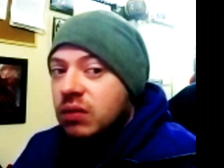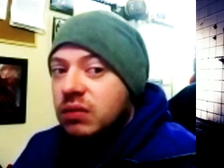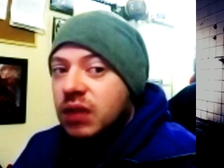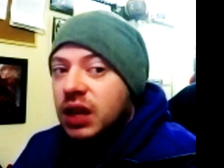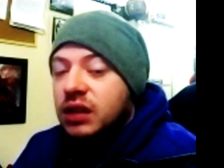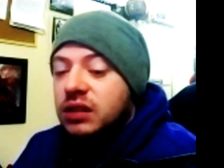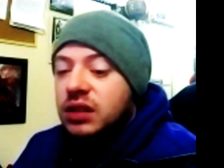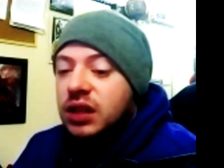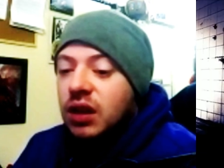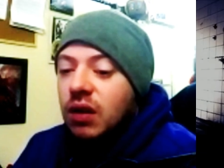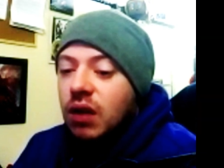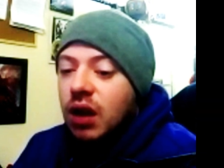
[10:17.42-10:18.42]
I could
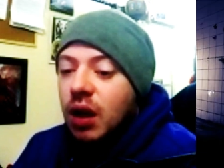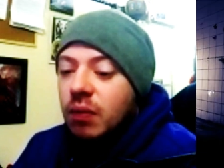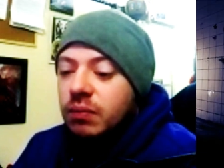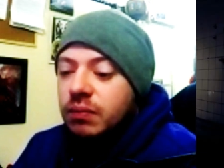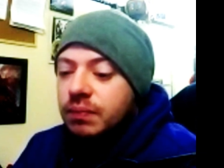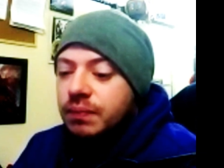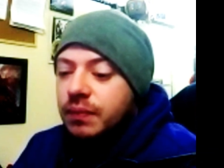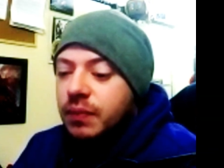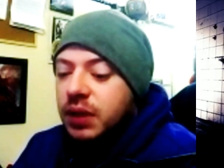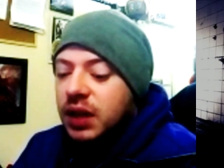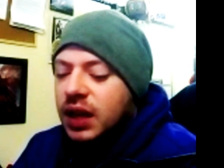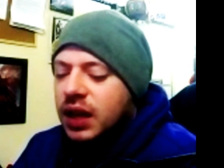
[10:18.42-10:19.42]
easily go out and
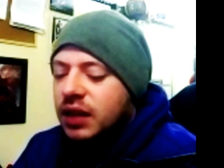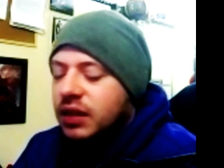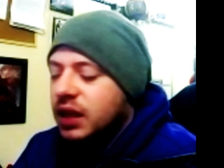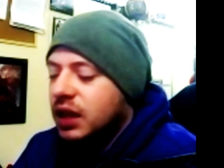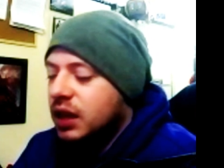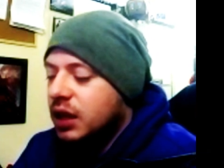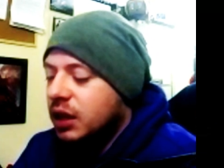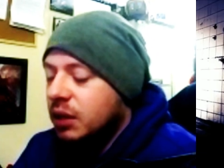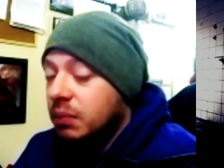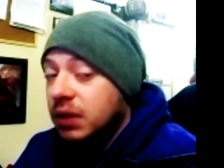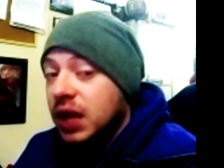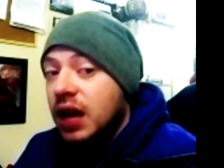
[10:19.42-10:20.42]
play
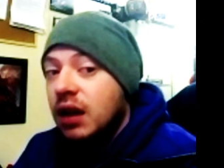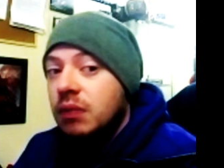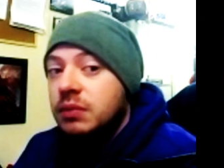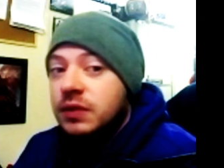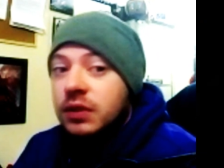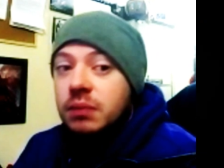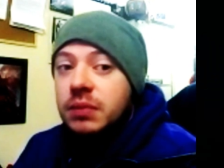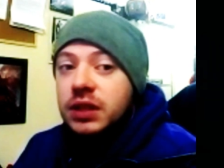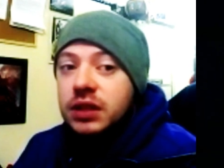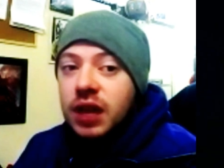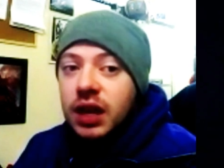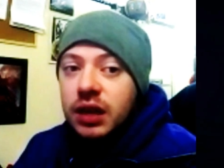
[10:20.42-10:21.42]
the Black Ops
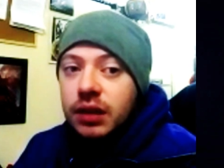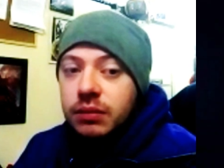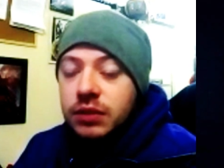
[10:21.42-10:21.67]
Zombies